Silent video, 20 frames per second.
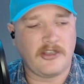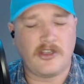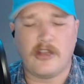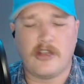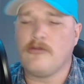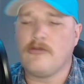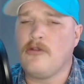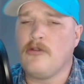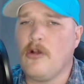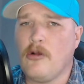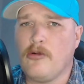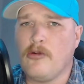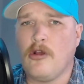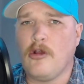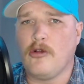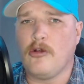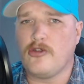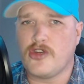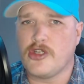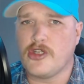
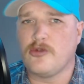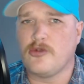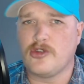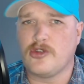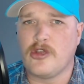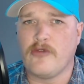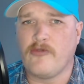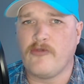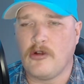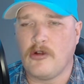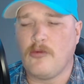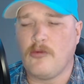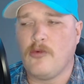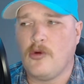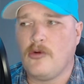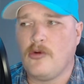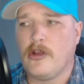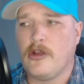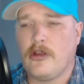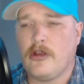no, she was given a
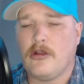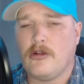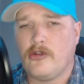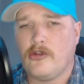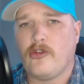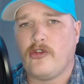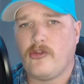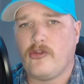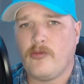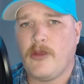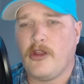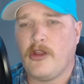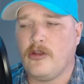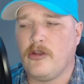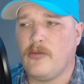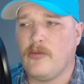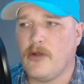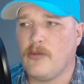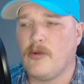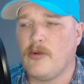warning and a suspended,
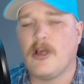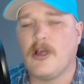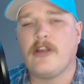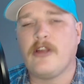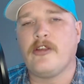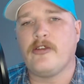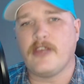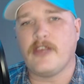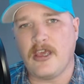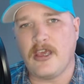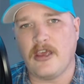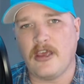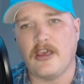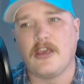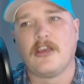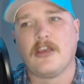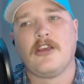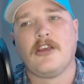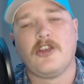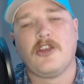blah, blah, blah. I don't care.
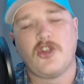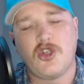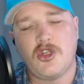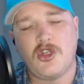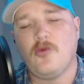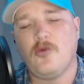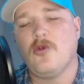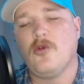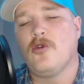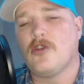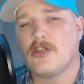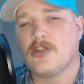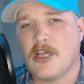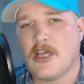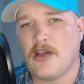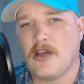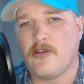She walked out of